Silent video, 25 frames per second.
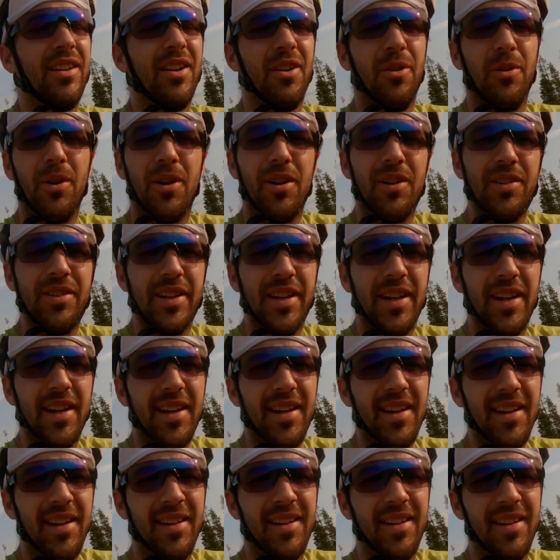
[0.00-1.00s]
go all
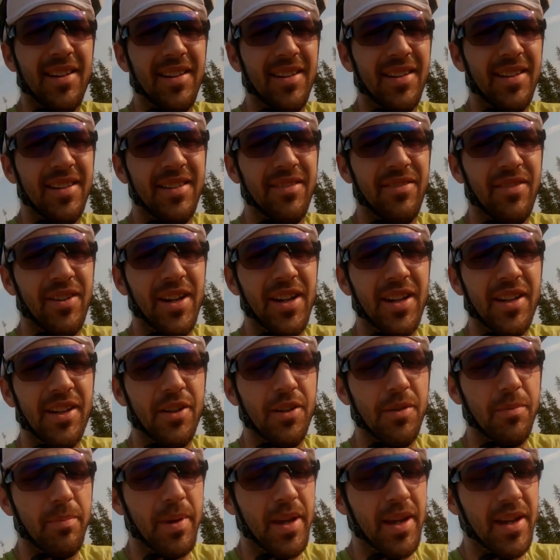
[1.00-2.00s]
day, find a
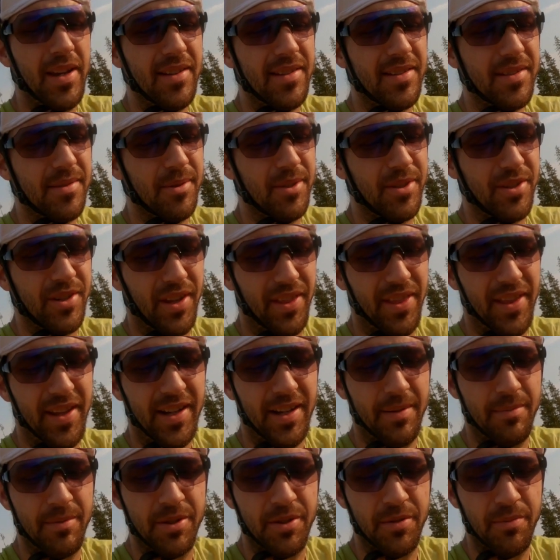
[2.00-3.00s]
good pace, which I
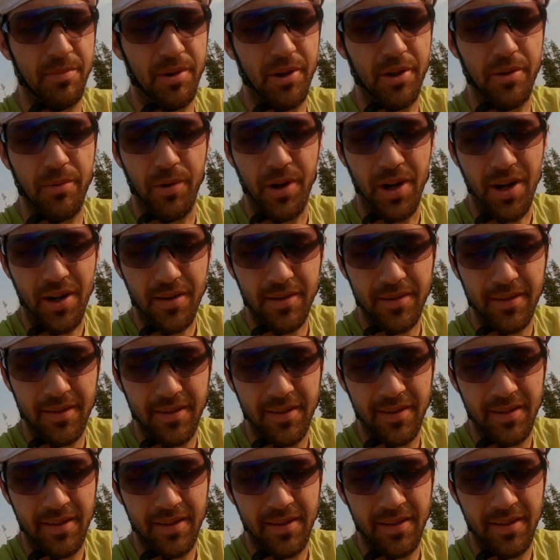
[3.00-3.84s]
think I'm doing pretty well.